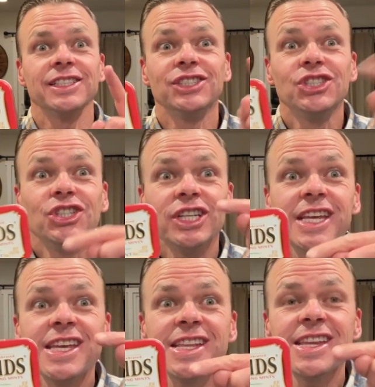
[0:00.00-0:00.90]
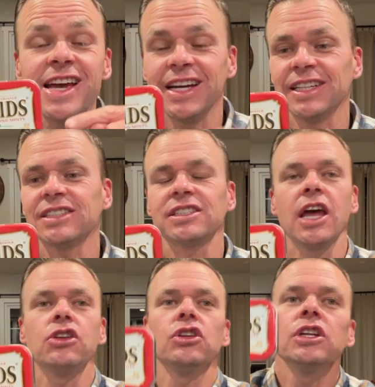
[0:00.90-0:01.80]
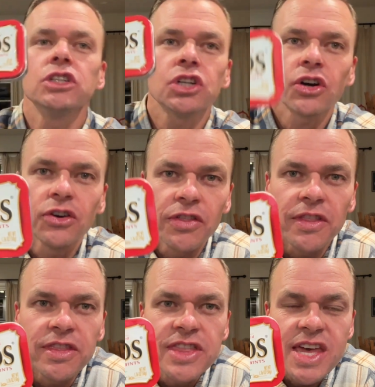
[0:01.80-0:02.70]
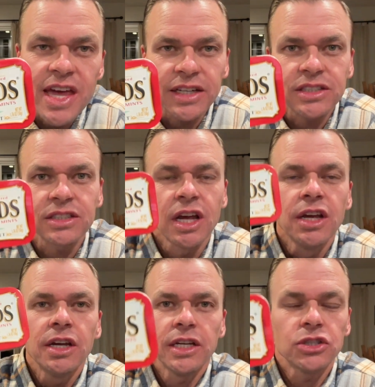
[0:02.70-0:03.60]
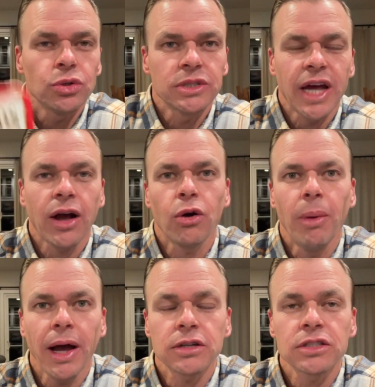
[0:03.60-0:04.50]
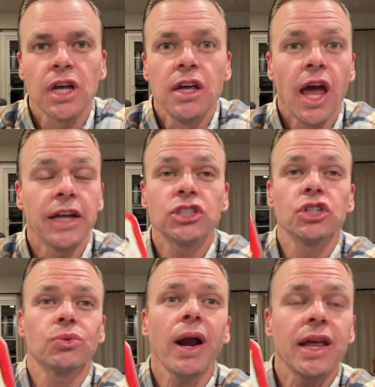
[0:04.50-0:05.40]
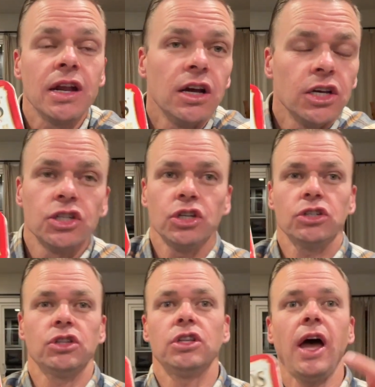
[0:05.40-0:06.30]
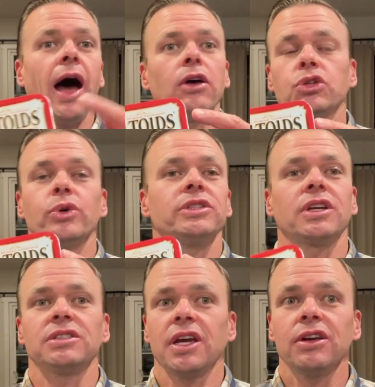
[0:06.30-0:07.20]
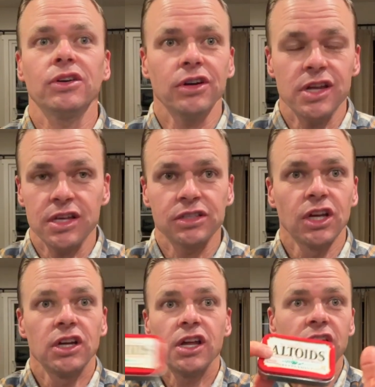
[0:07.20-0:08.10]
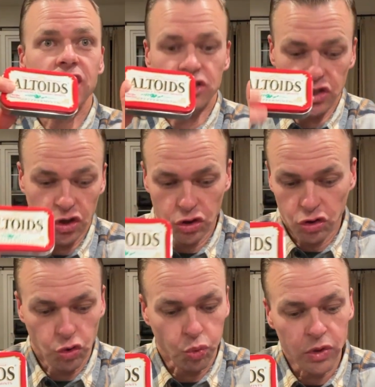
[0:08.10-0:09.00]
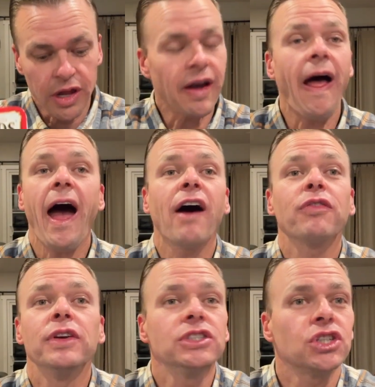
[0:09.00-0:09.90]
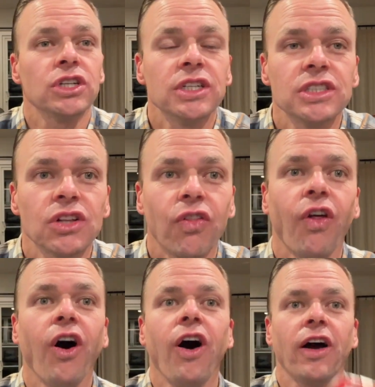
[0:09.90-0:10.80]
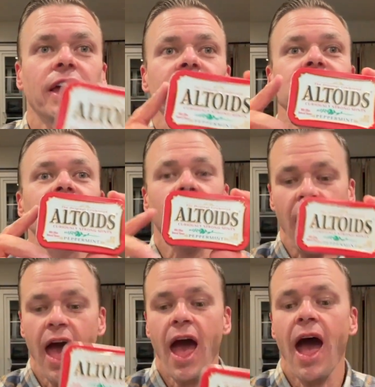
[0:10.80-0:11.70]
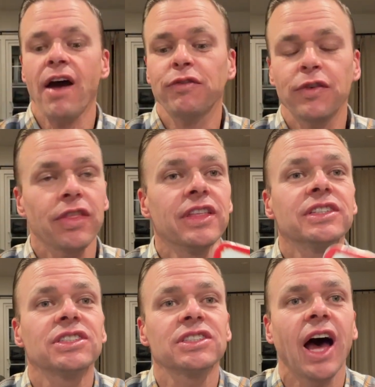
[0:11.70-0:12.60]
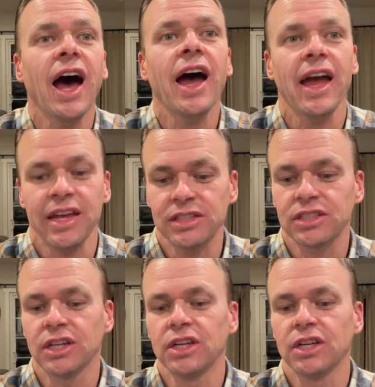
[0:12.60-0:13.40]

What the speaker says: genius, and you need to turn this into a tackle box." And she's right. The Altoids container is 3.5 inches long. It's half the size.